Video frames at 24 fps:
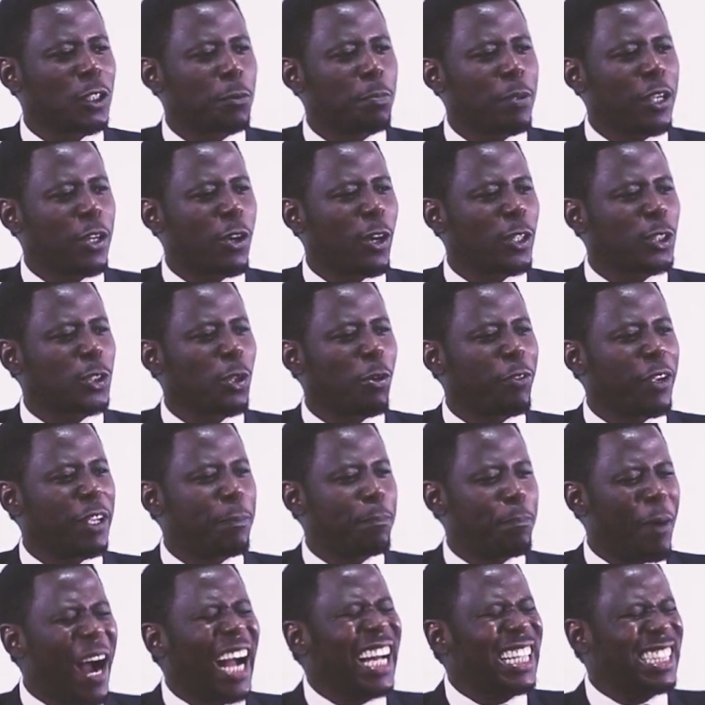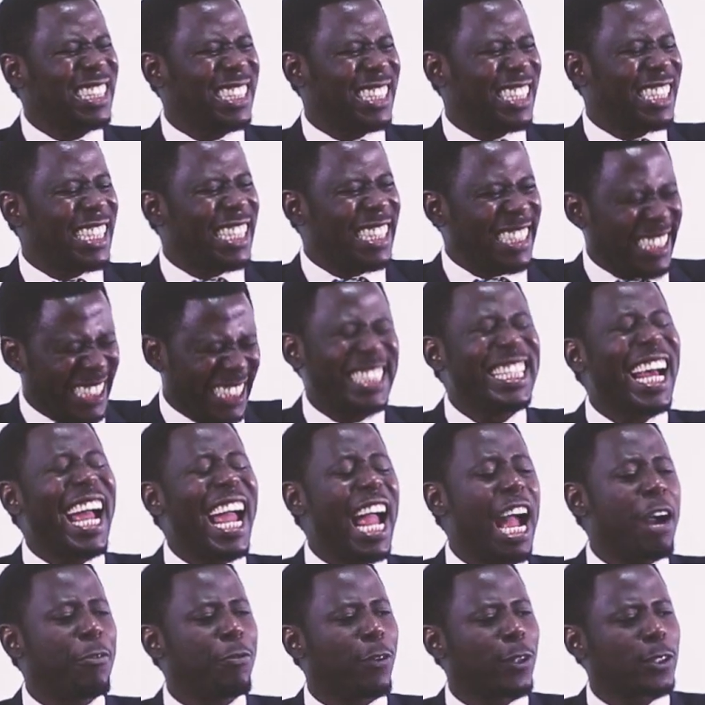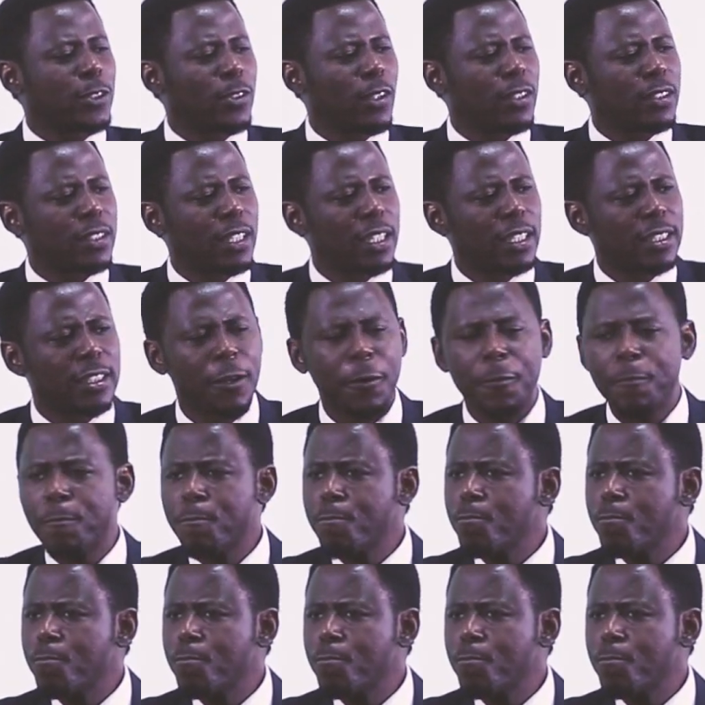was because of a panting, a desire for success.